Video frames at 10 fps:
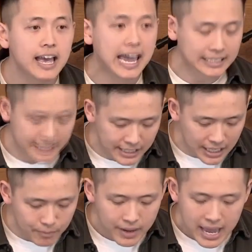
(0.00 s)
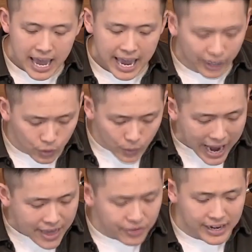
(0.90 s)
and deep and
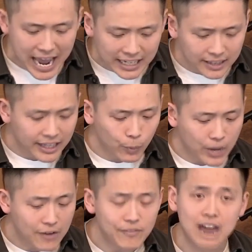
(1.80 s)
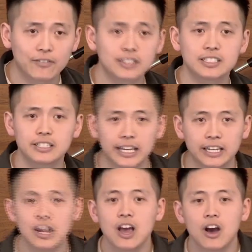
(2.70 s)
grand than anything we have ever
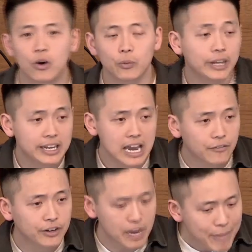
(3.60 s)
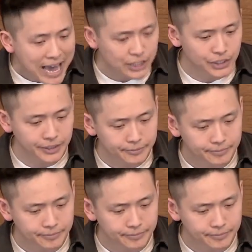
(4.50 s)
seen or we can even imagine.